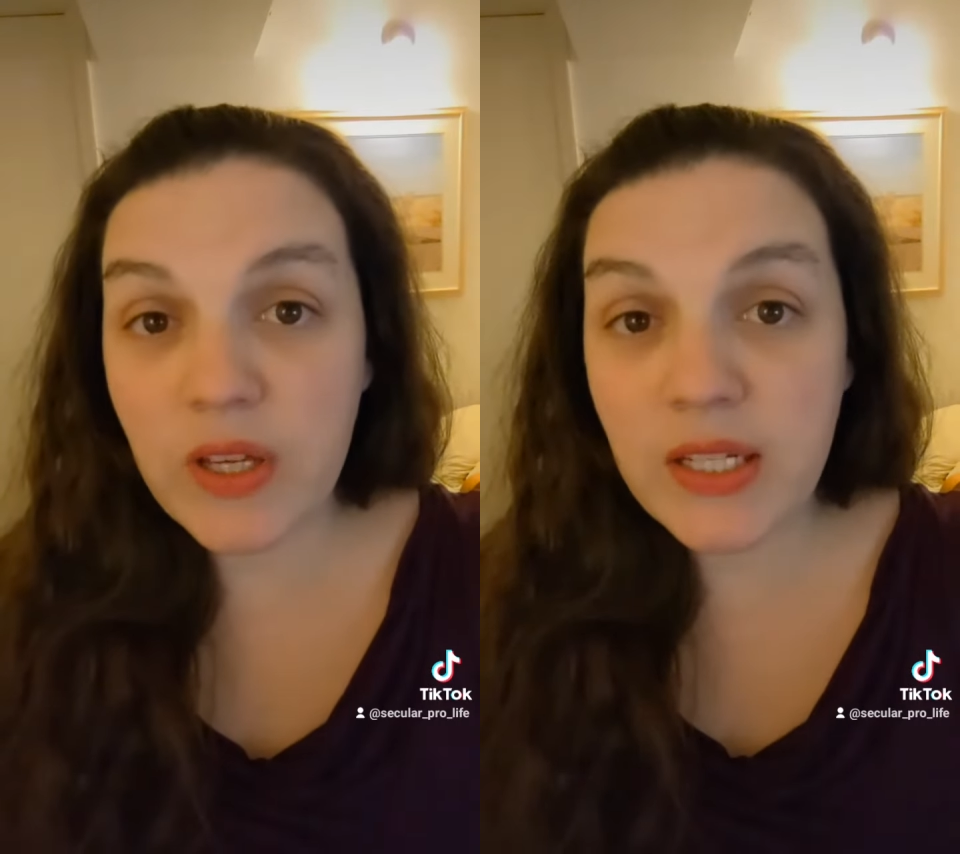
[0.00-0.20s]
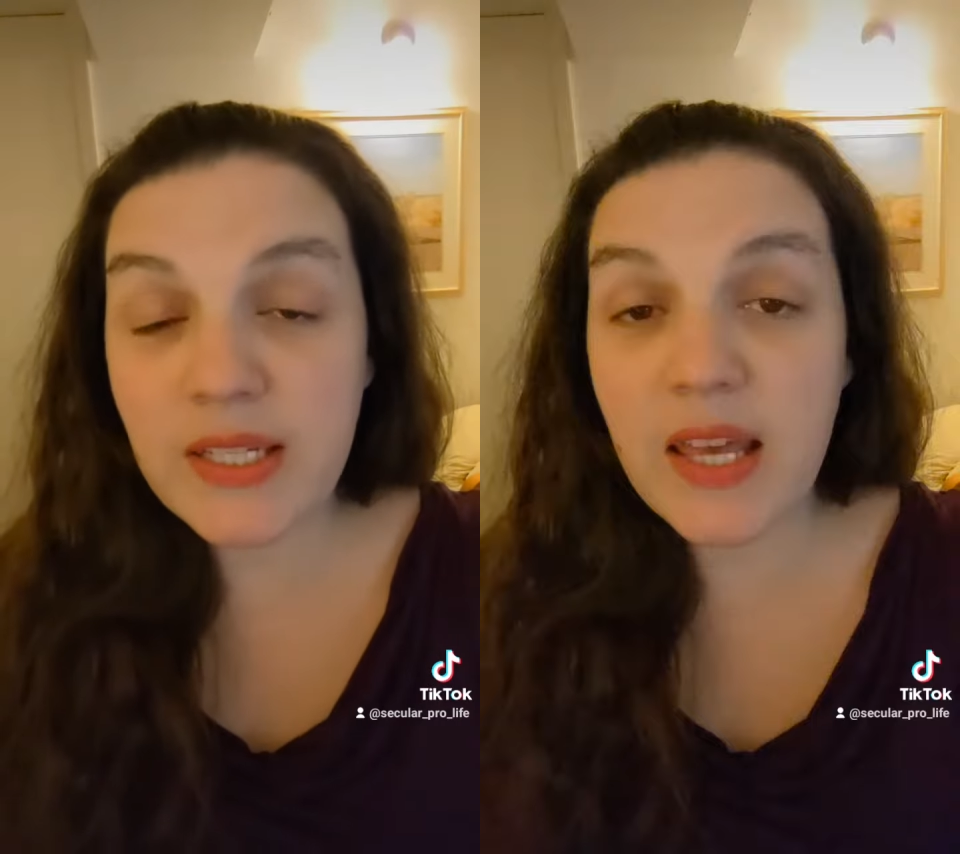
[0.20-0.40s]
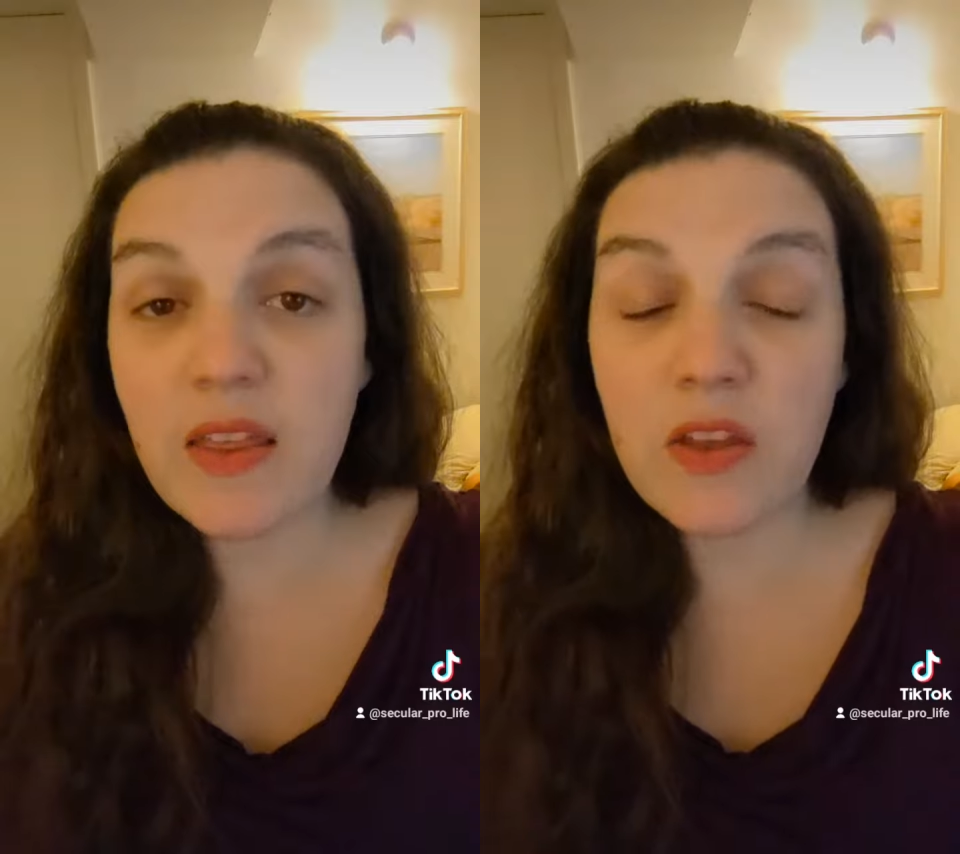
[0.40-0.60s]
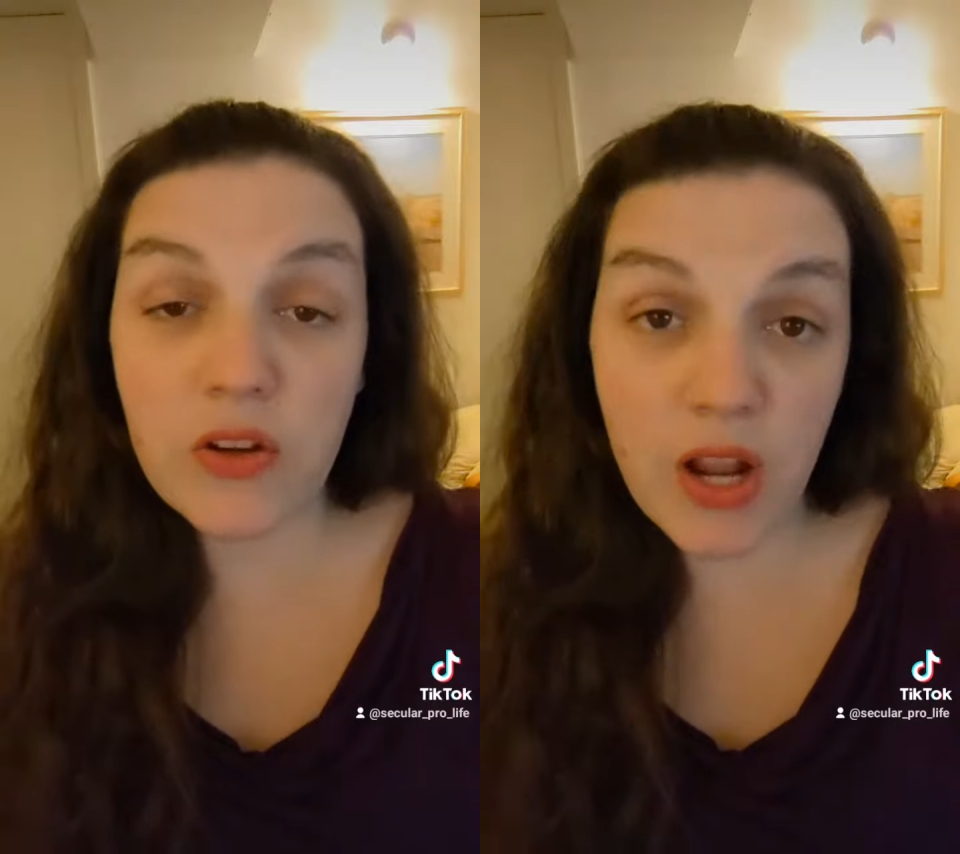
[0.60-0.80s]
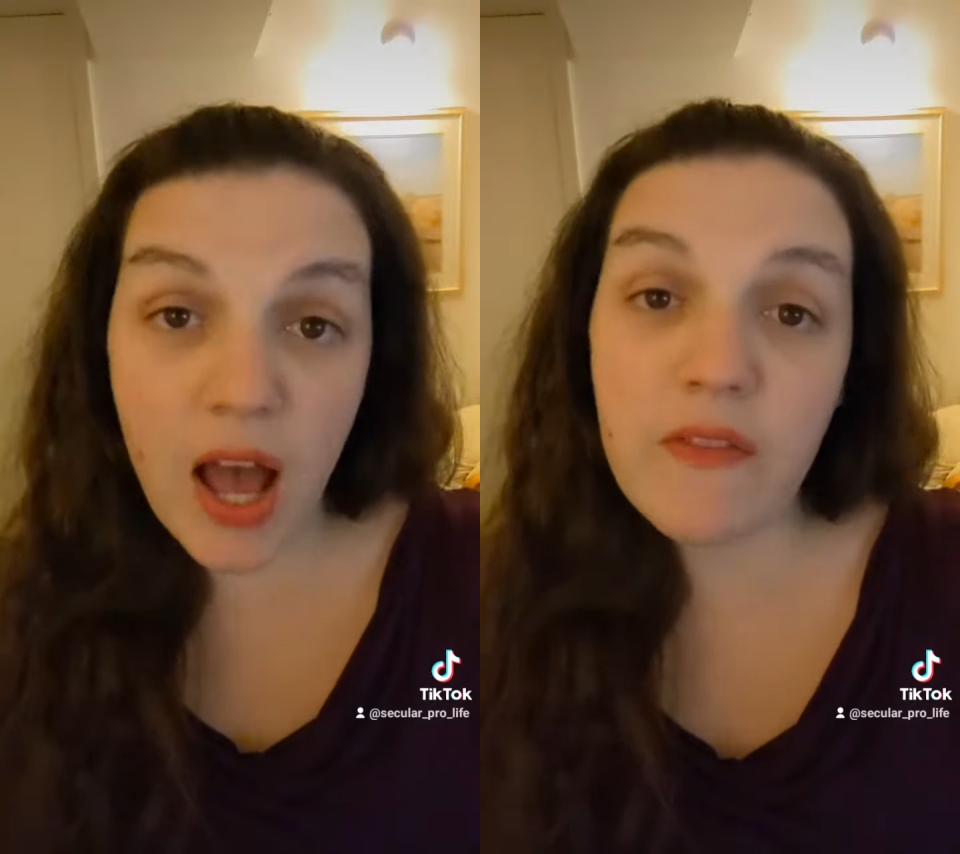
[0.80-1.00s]
to say that they're
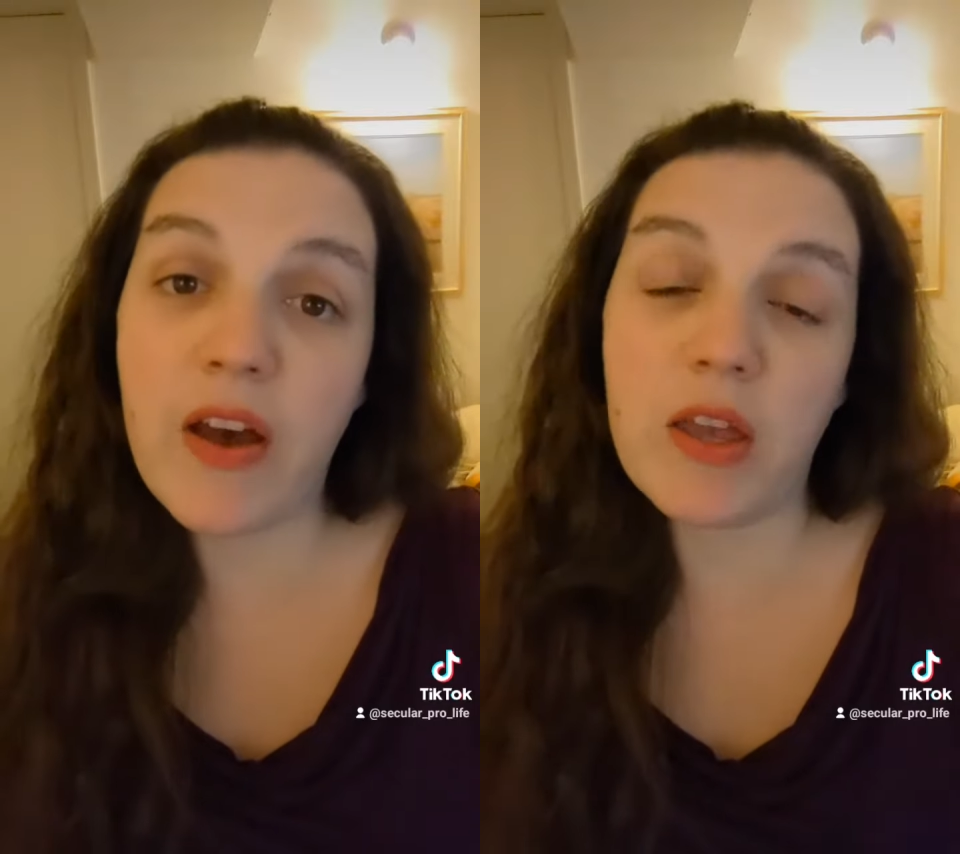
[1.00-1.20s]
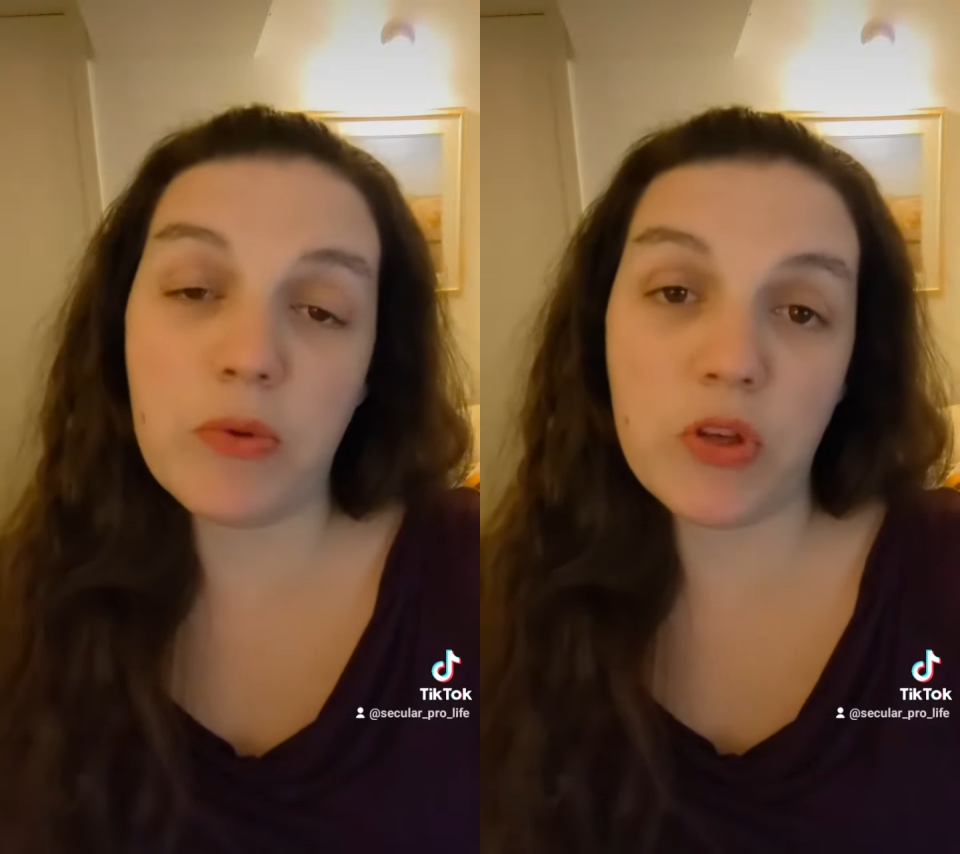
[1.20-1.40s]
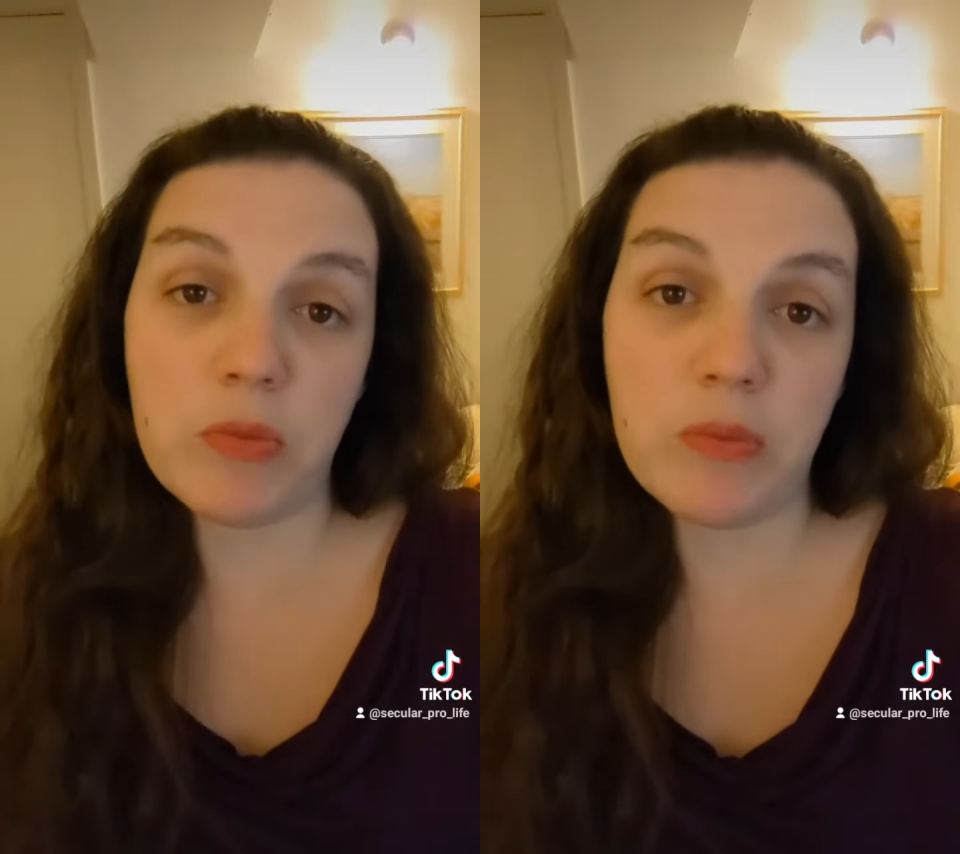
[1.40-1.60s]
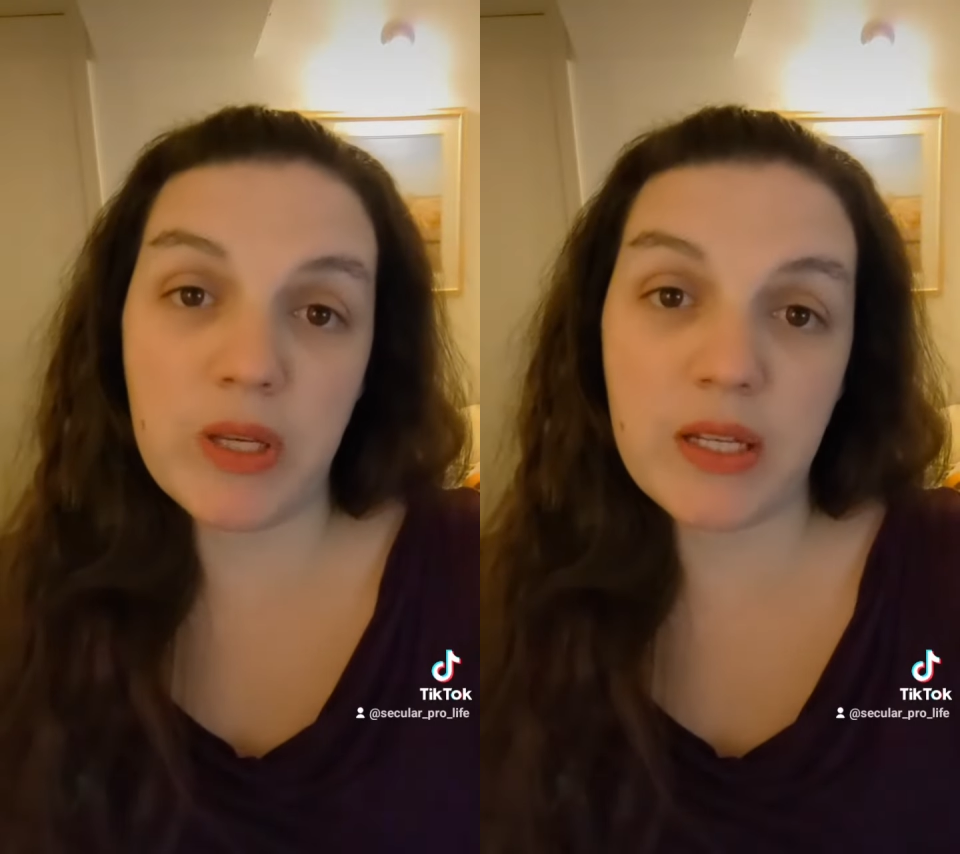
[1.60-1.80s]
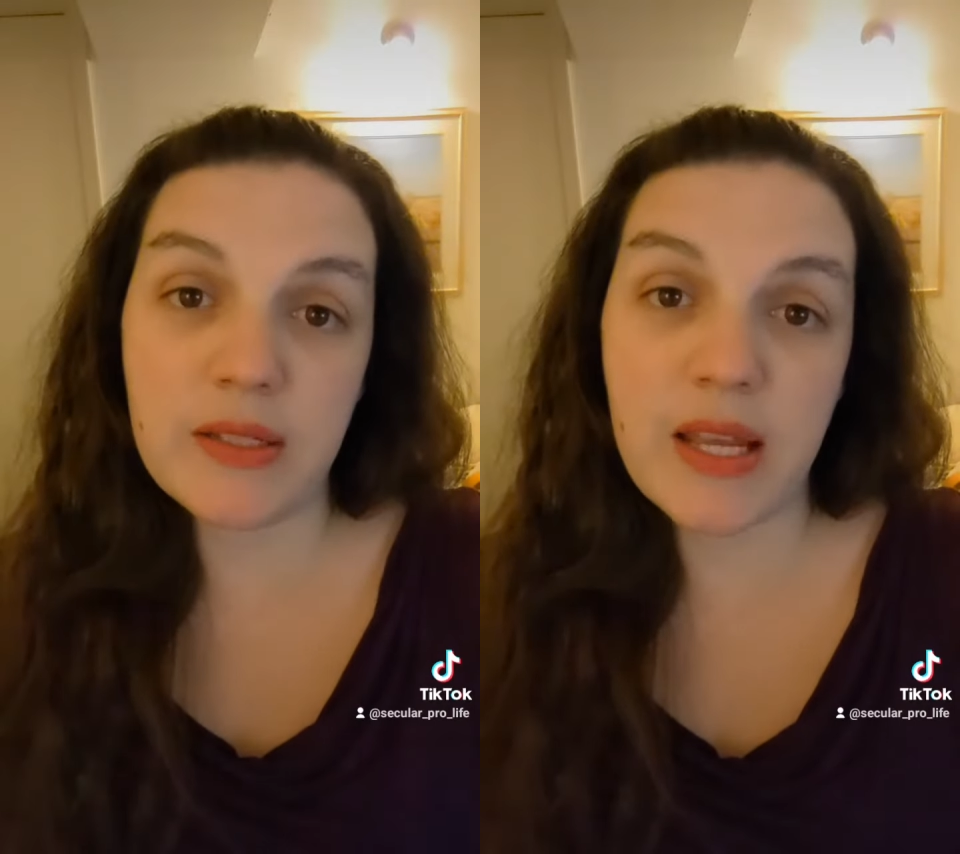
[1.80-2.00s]
not valuable human beings